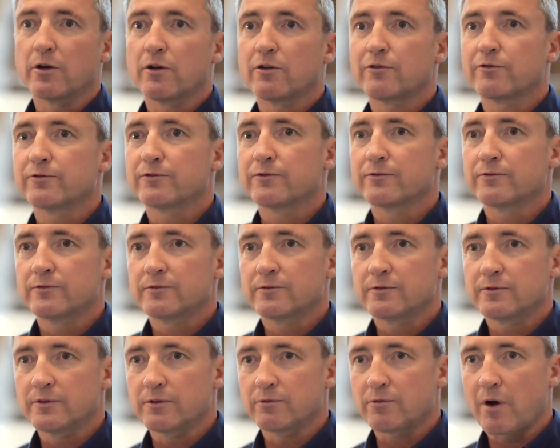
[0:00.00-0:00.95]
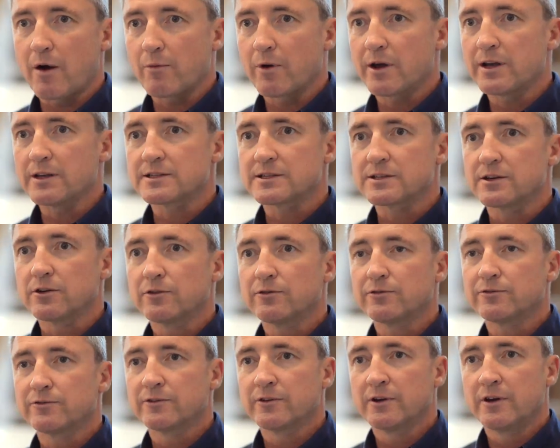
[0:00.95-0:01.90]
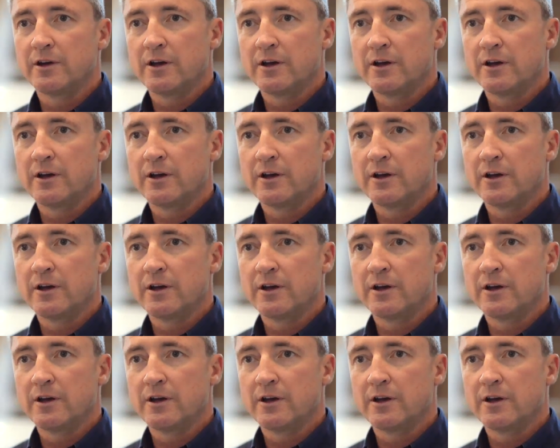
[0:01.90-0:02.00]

off the runway itself.